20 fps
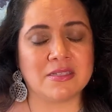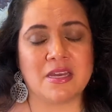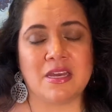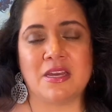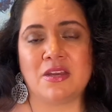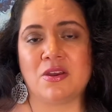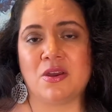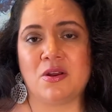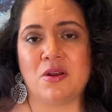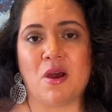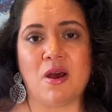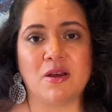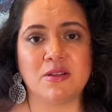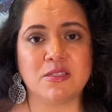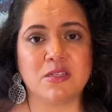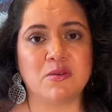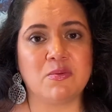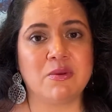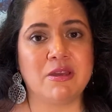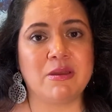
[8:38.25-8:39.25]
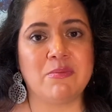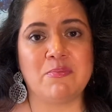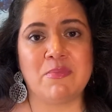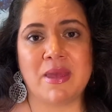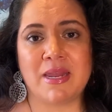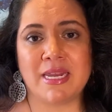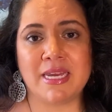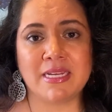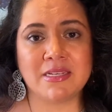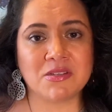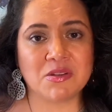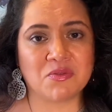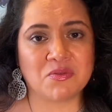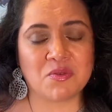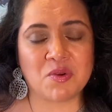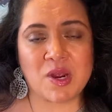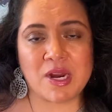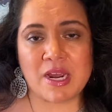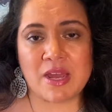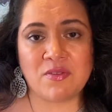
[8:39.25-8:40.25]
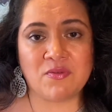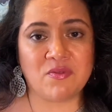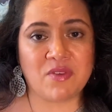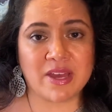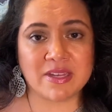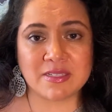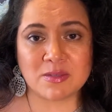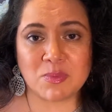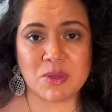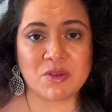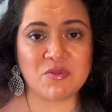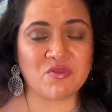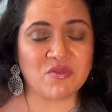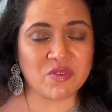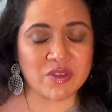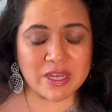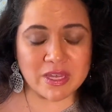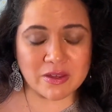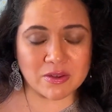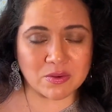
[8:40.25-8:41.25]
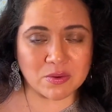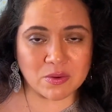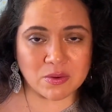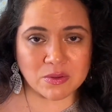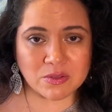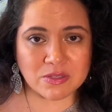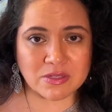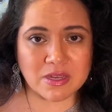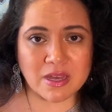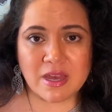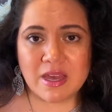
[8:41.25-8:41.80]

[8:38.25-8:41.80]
It could also be many different investment vehicles.